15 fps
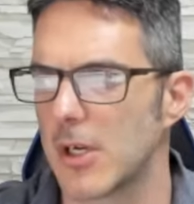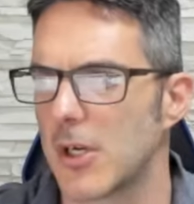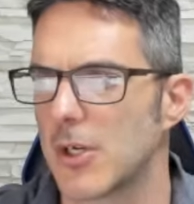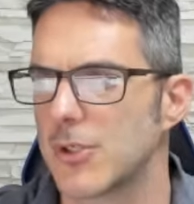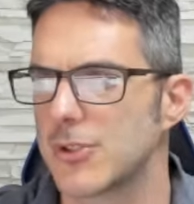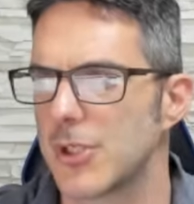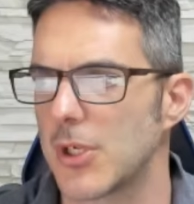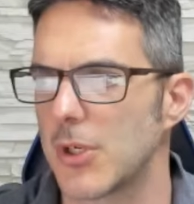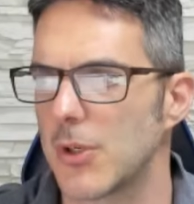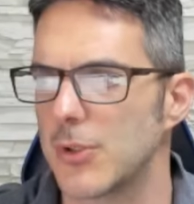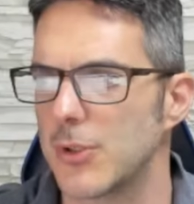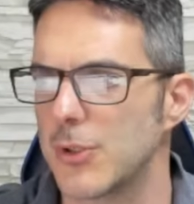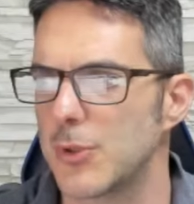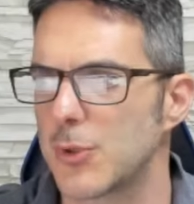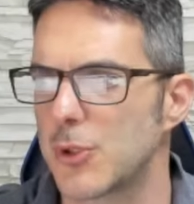So
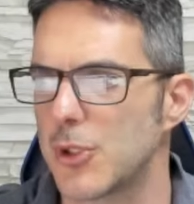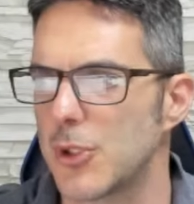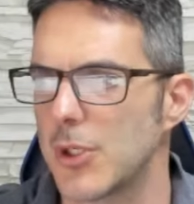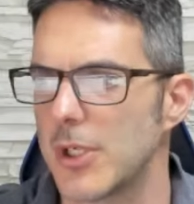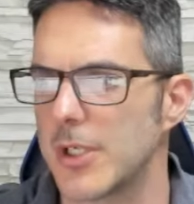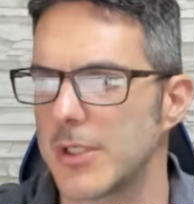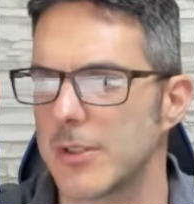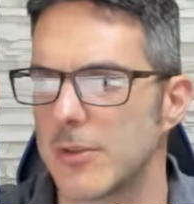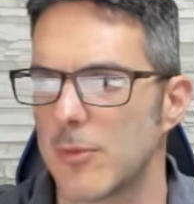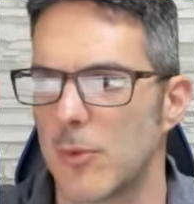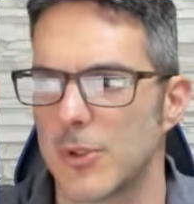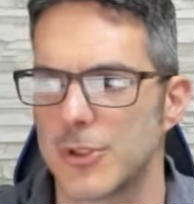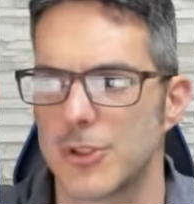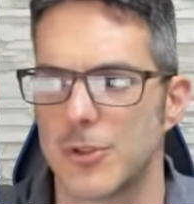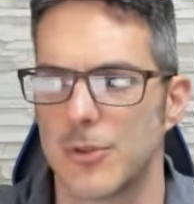you could,
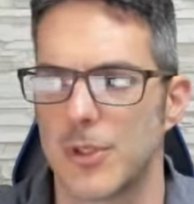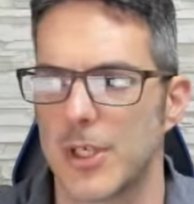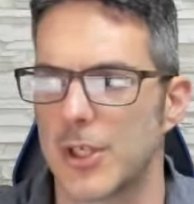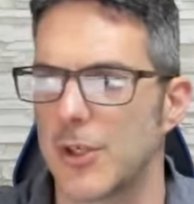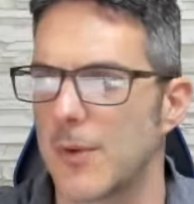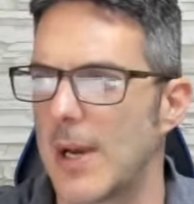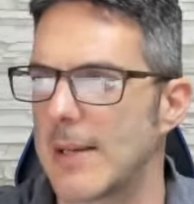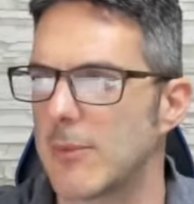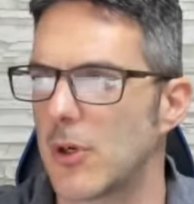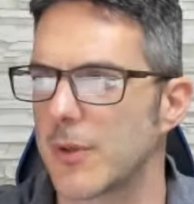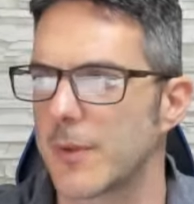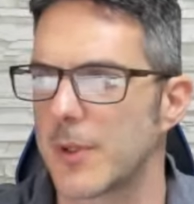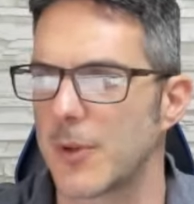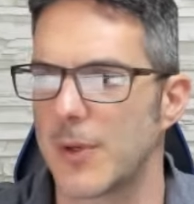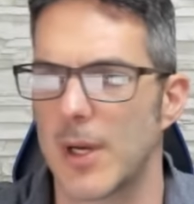once you think you have all of
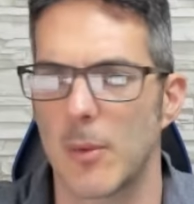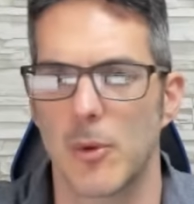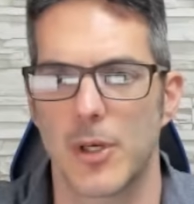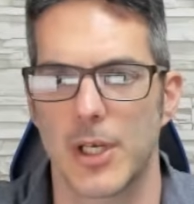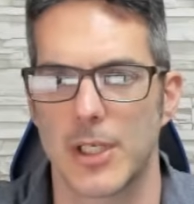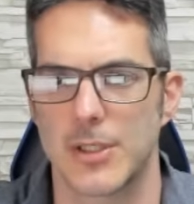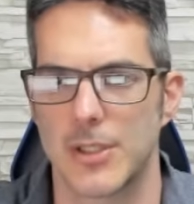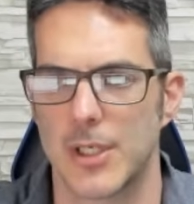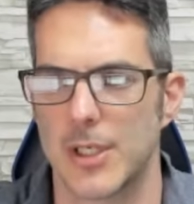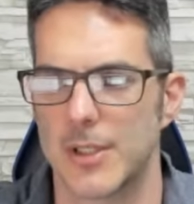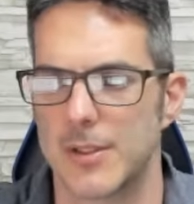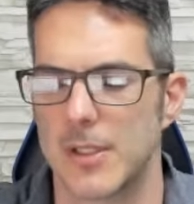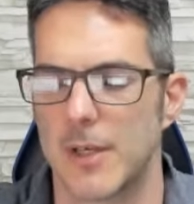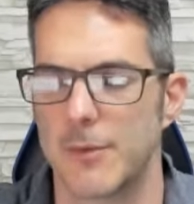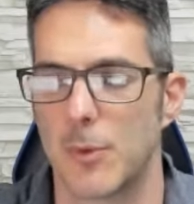your networking done,
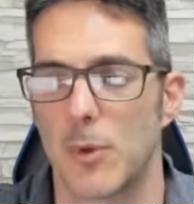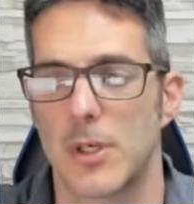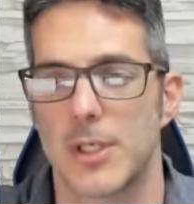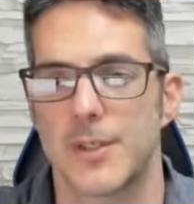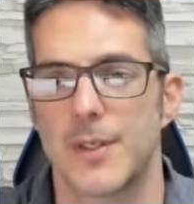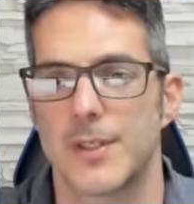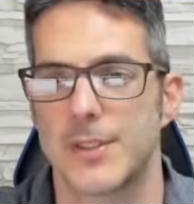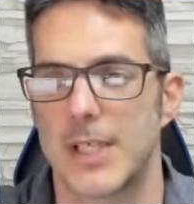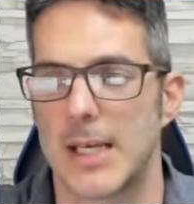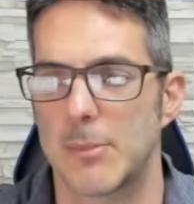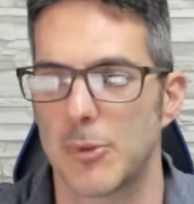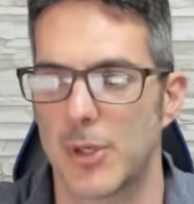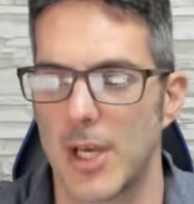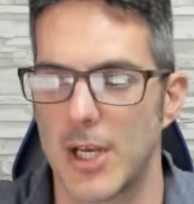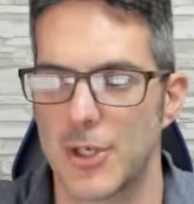if you wanted to test the
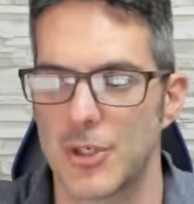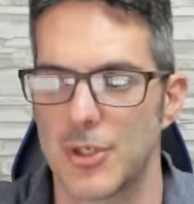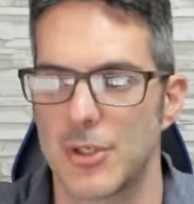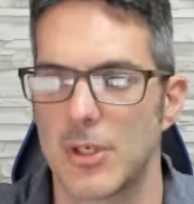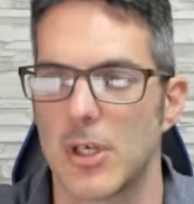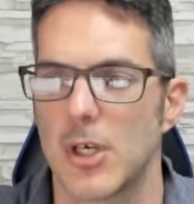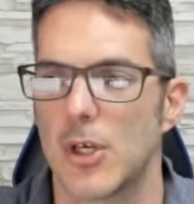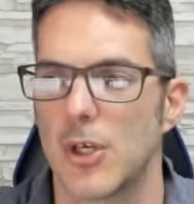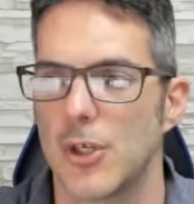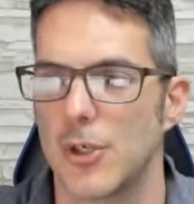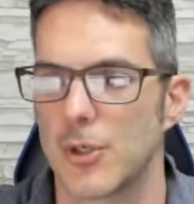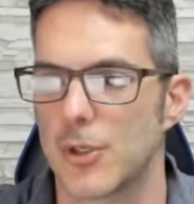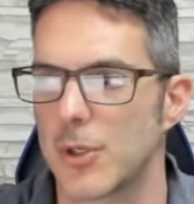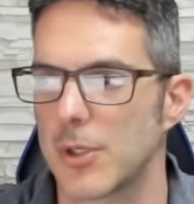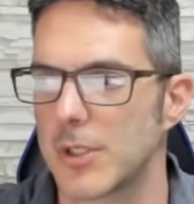application, you
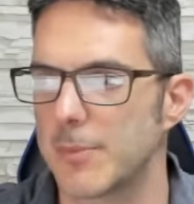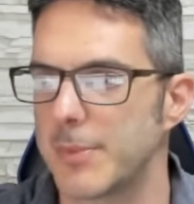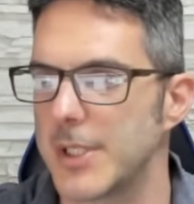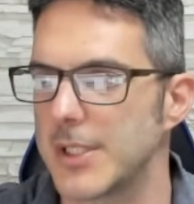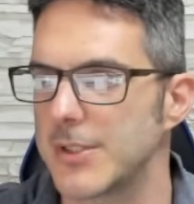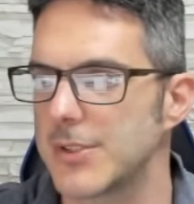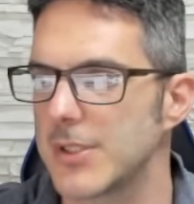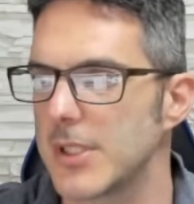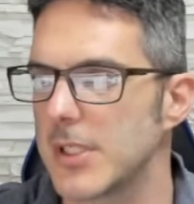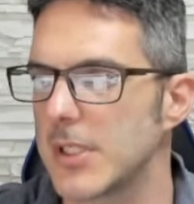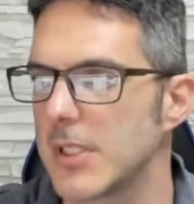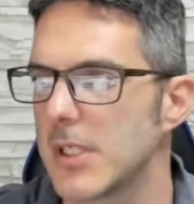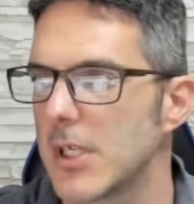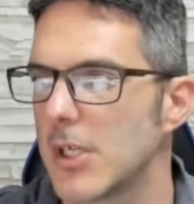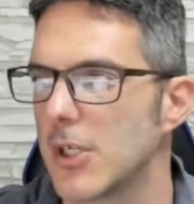could go to the
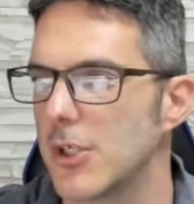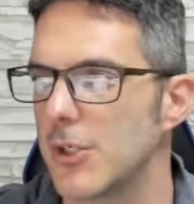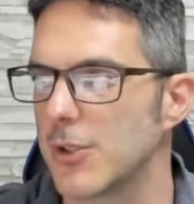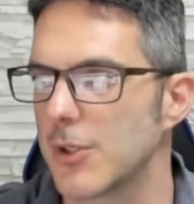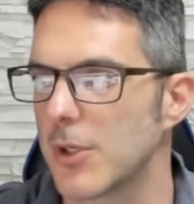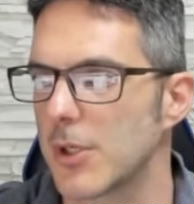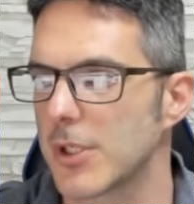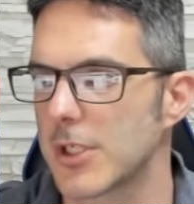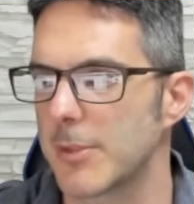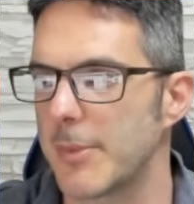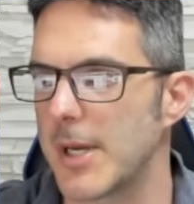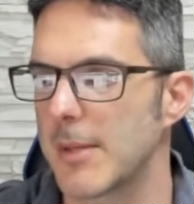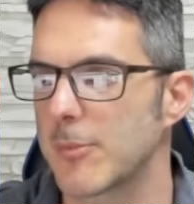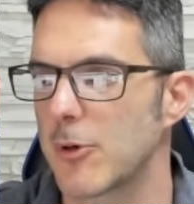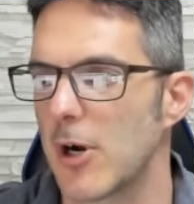PC, you could go to the
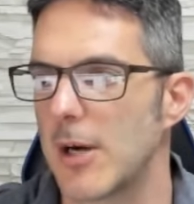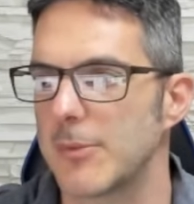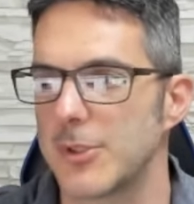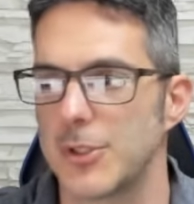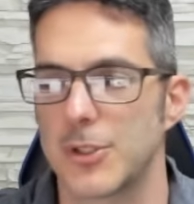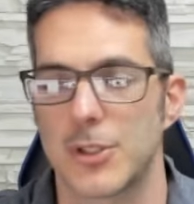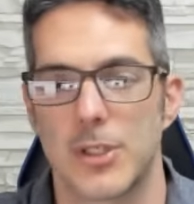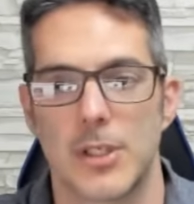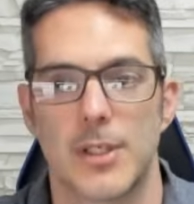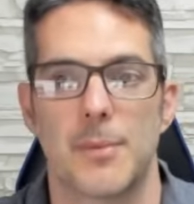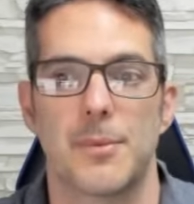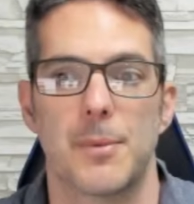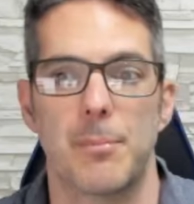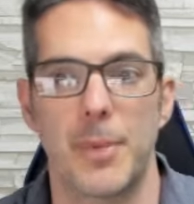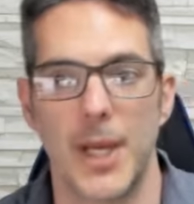command prompt, and you could attempt
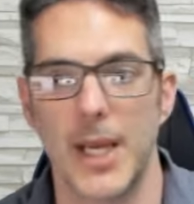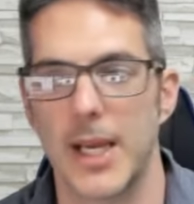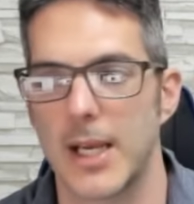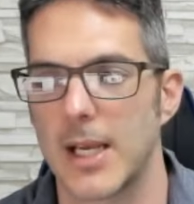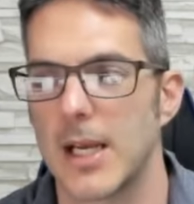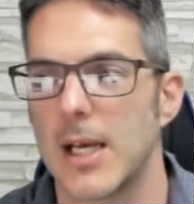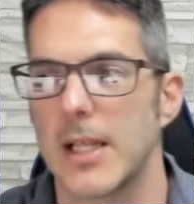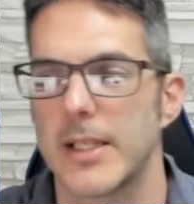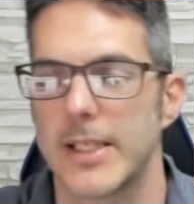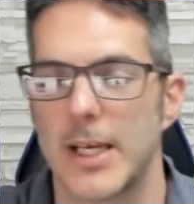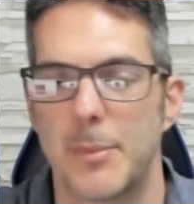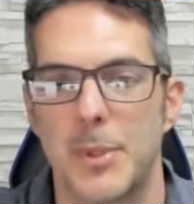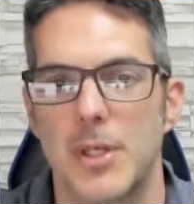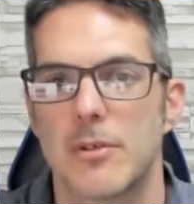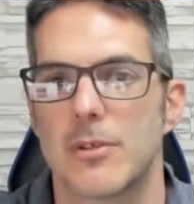to ping the IP
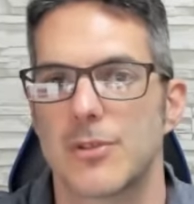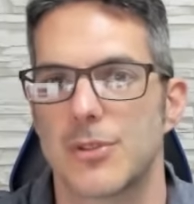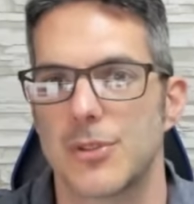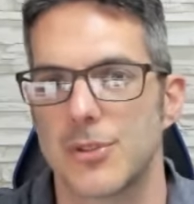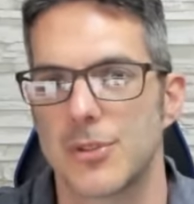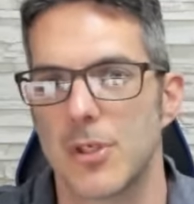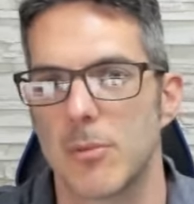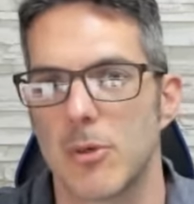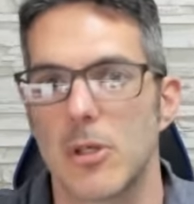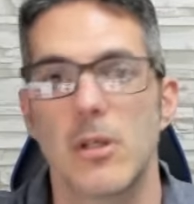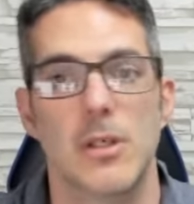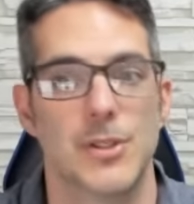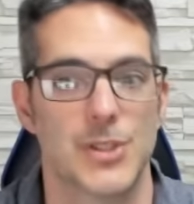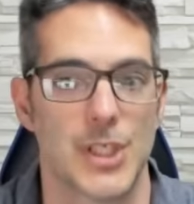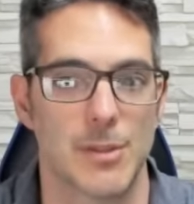address of the server
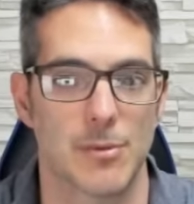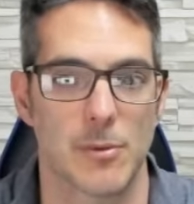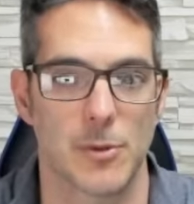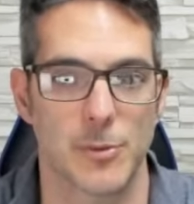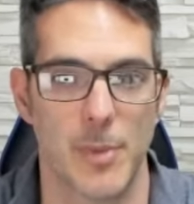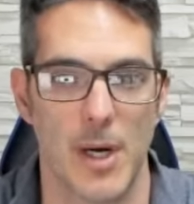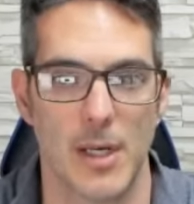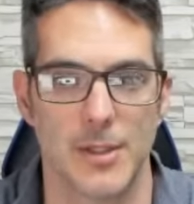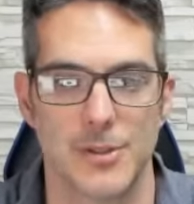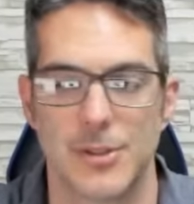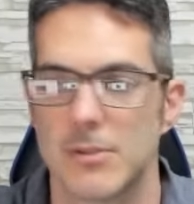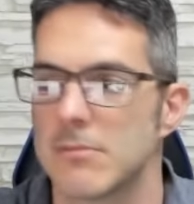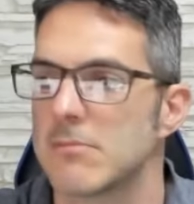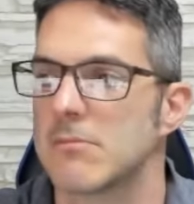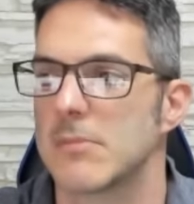and see if it responds.
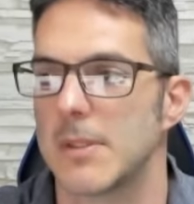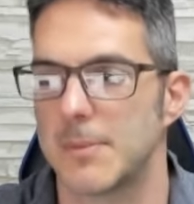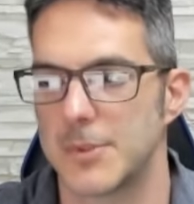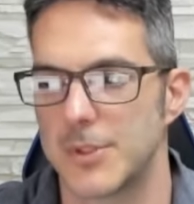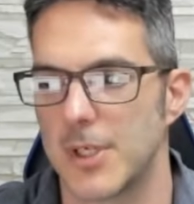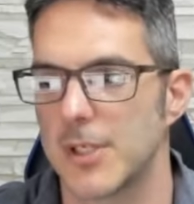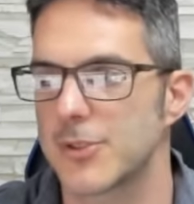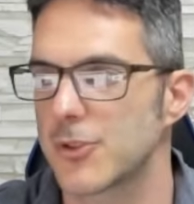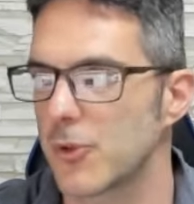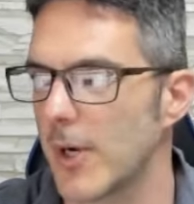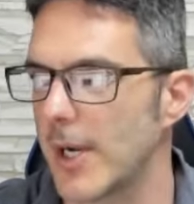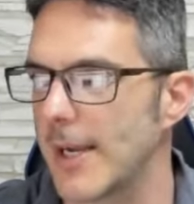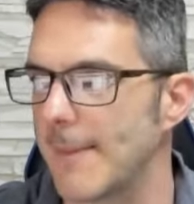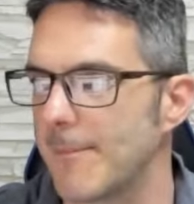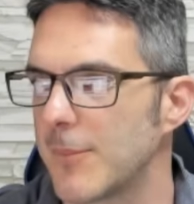If it does,
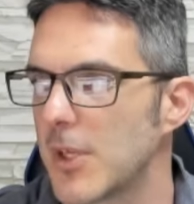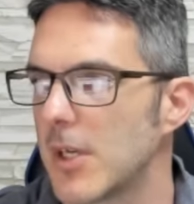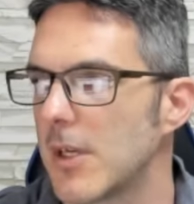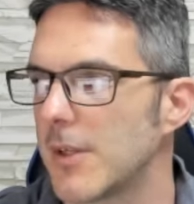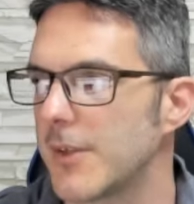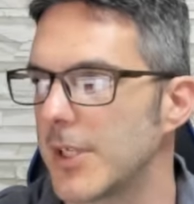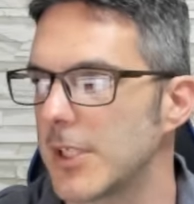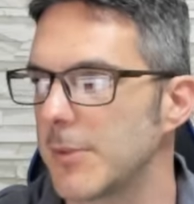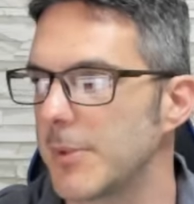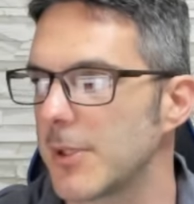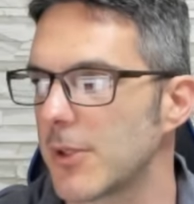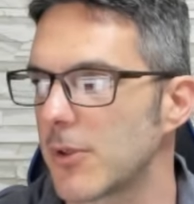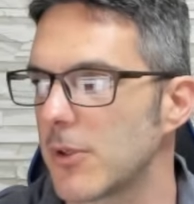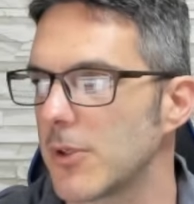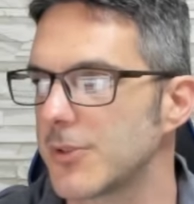great. Then you'd be able
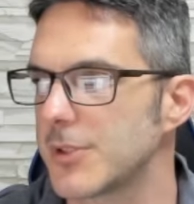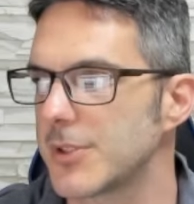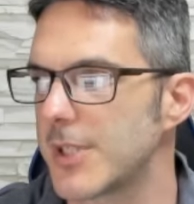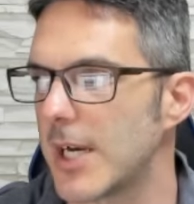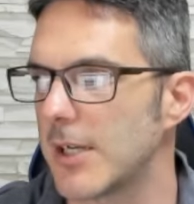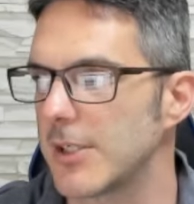to close this out.